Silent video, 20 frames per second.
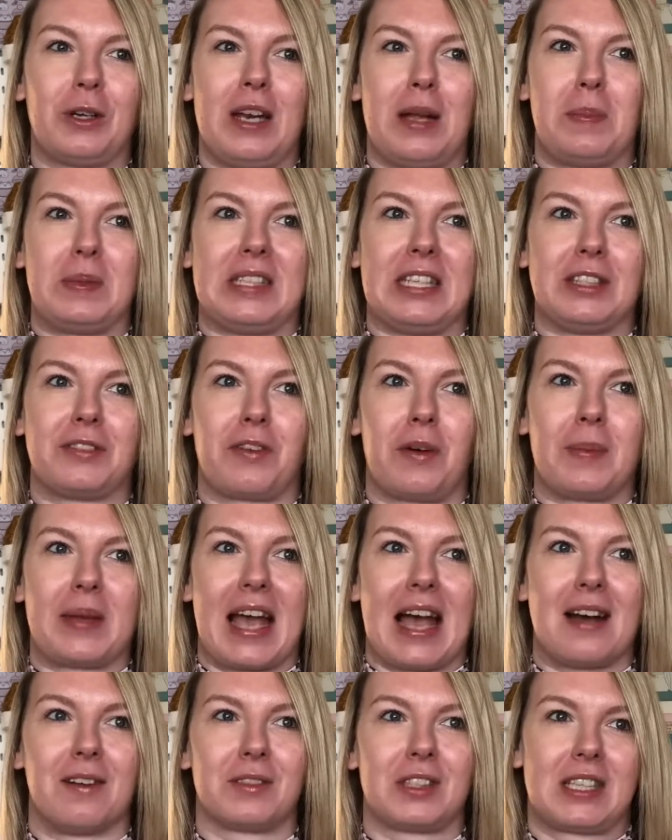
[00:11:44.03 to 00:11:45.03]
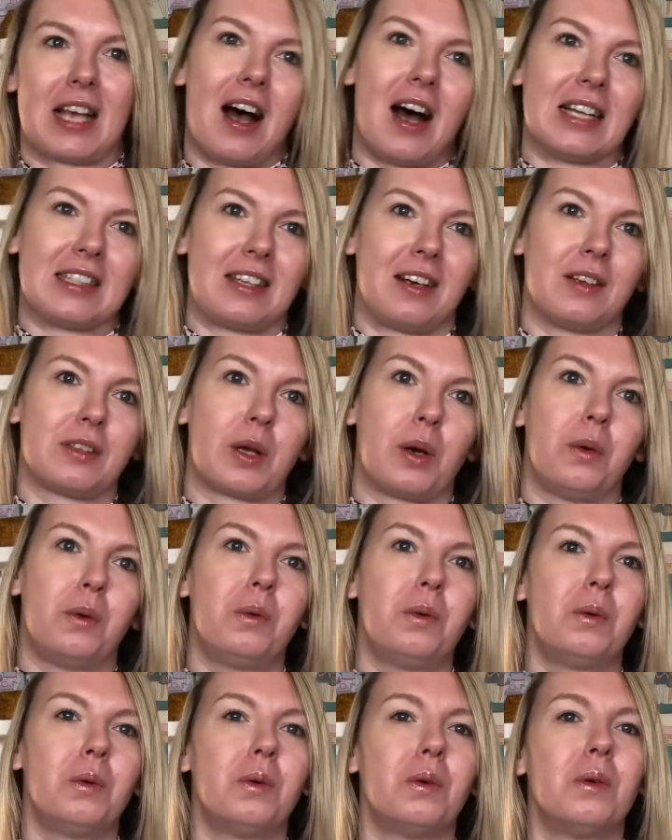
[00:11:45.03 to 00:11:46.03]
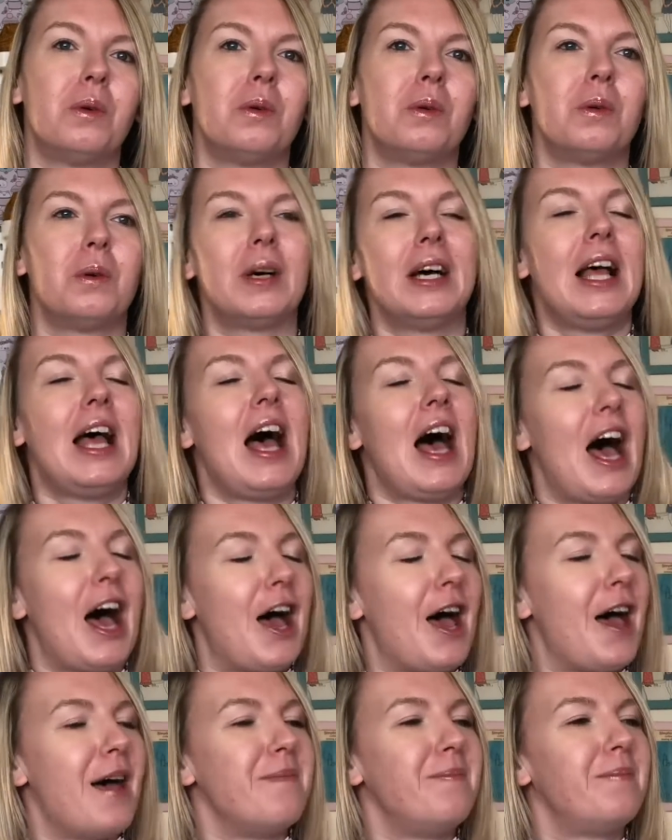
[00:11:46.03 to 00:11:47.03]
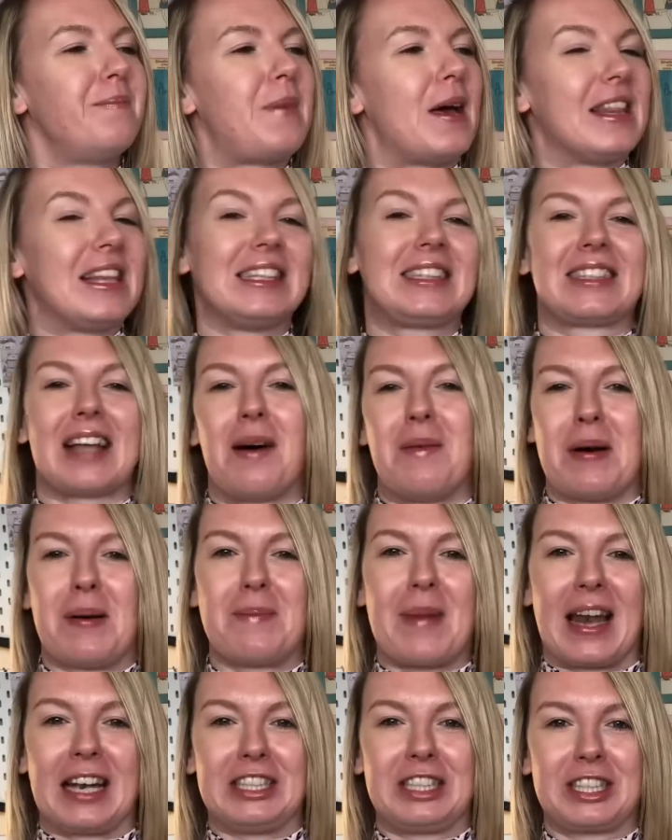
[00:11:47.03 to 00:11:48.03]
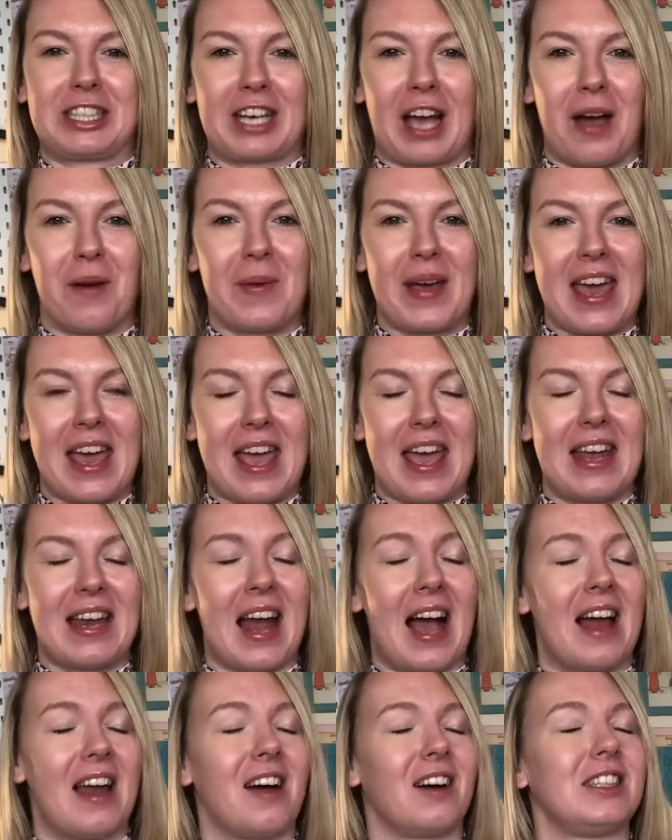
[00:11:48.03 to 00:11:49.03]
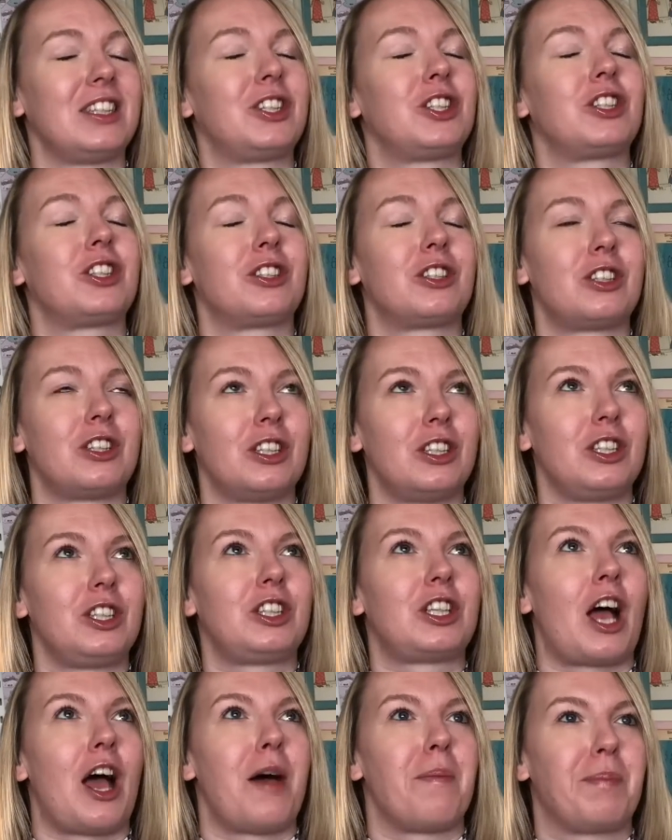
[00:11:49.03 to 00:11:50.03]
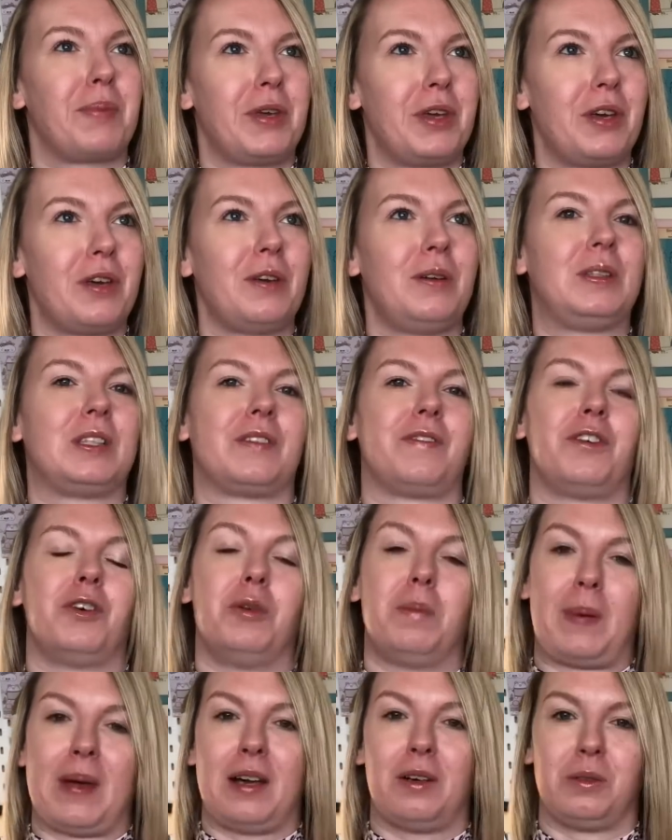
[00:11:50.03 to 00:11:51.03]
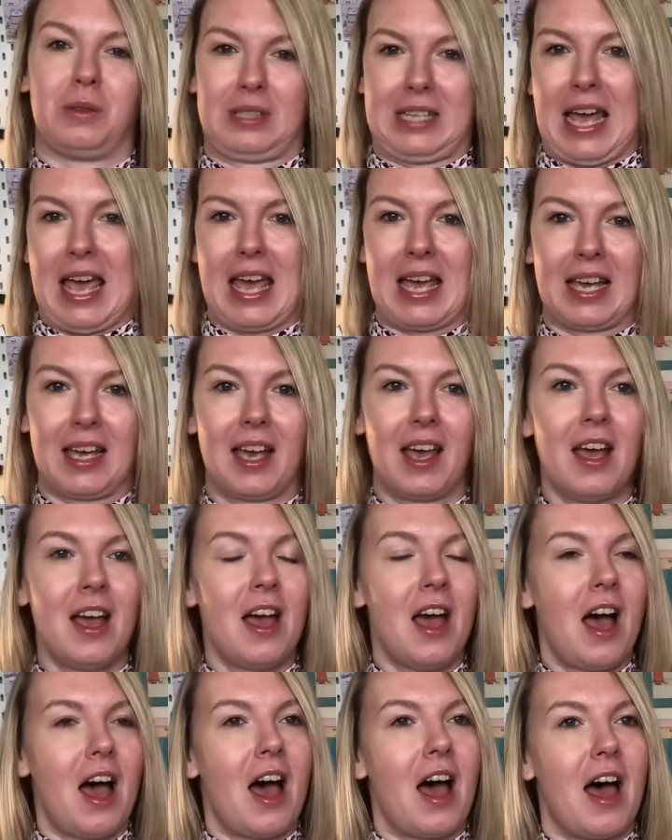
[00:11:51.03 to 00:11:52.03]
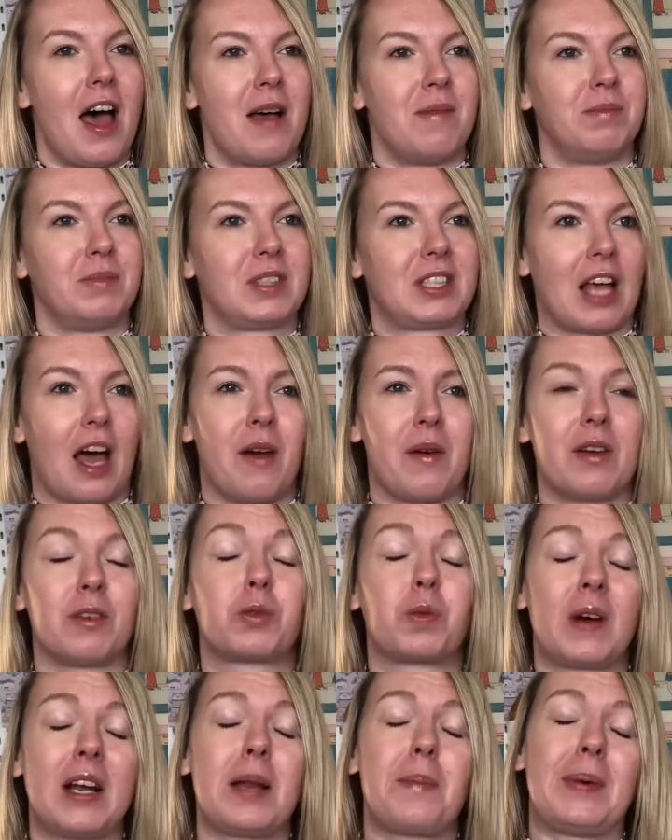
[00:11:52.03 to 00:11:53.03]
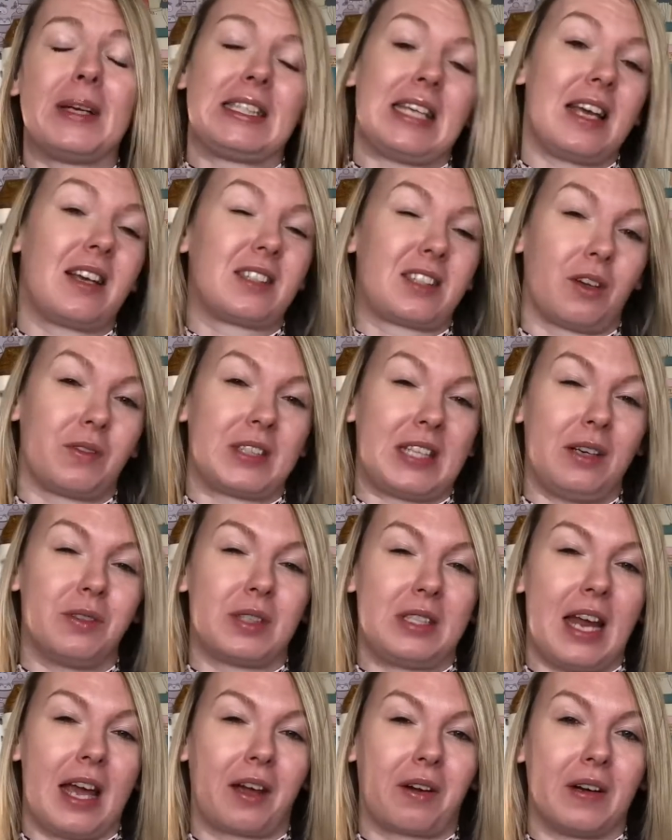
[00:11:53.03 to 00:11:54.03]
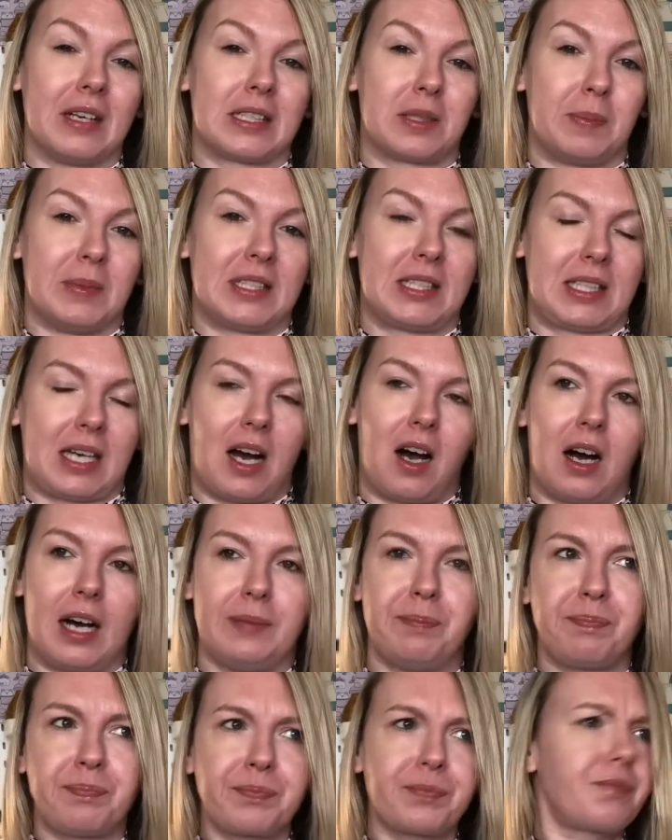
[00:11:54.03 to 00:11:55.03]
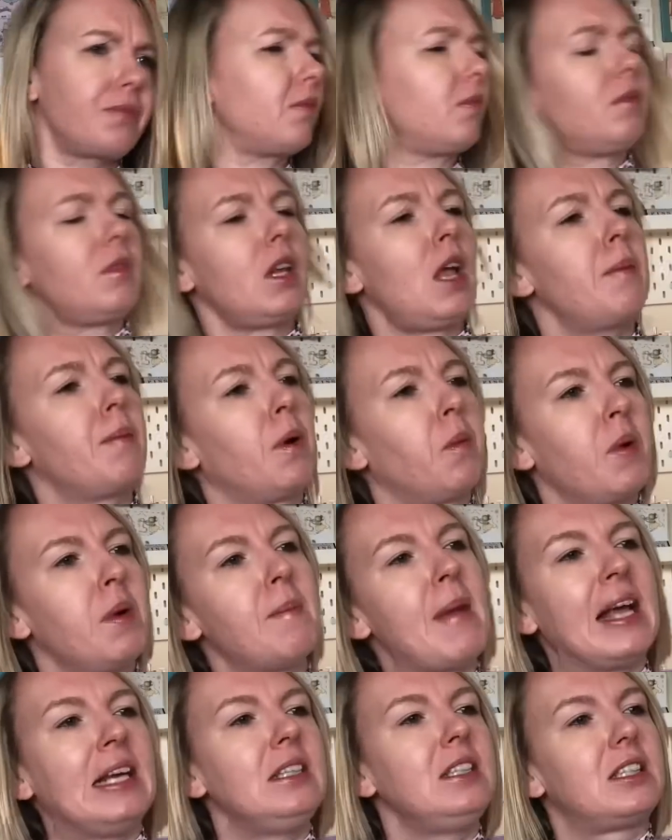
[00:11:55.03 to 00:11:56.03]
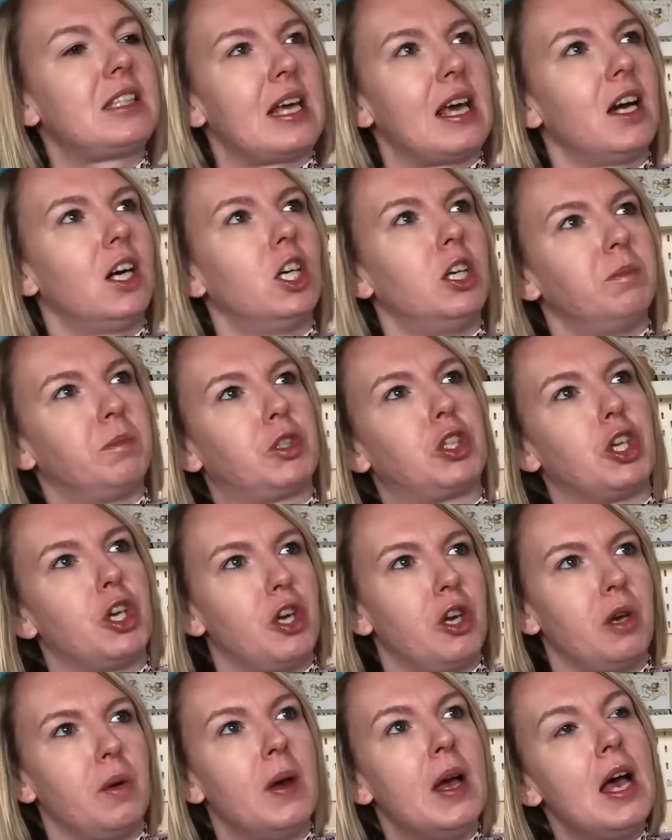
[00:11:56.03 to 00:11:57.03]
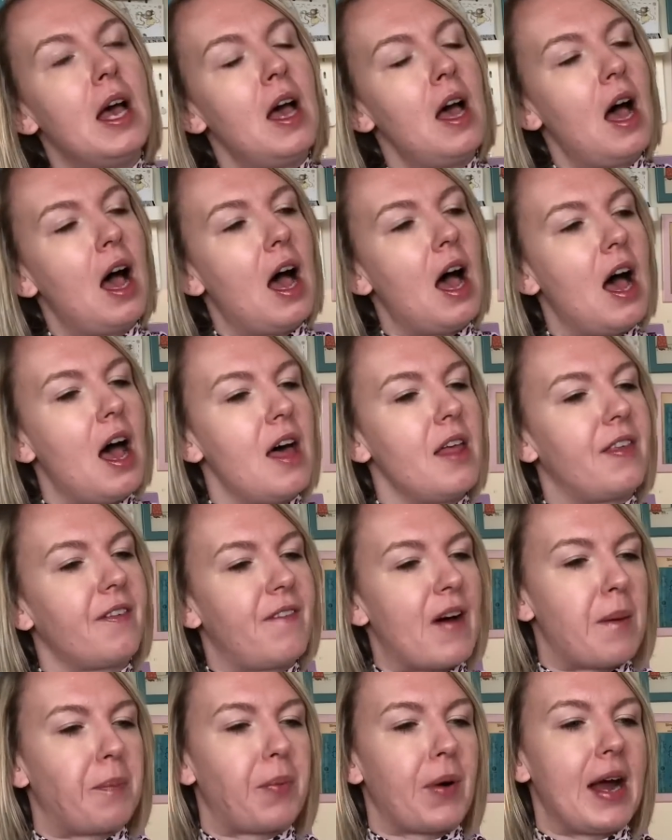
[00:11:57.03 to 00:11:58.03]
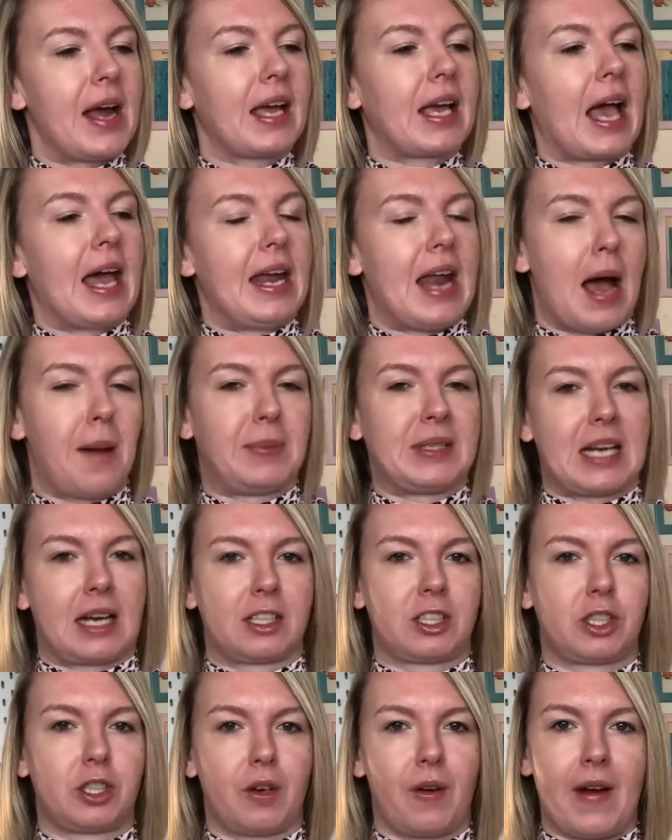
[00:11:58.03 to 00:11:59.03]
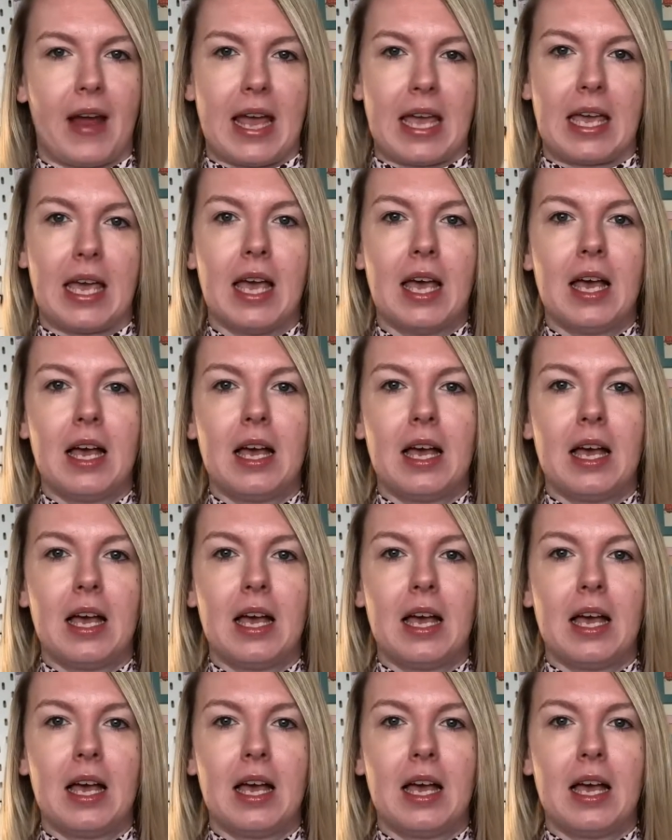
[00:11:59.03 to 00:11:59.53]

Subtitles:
Liberty's from the outside and I was like, ooh. But this time I managed to go in and it's such a beautiful building. So it was really busy because obviously it was near Christmas time, but we made it up to the fabric and haberdashery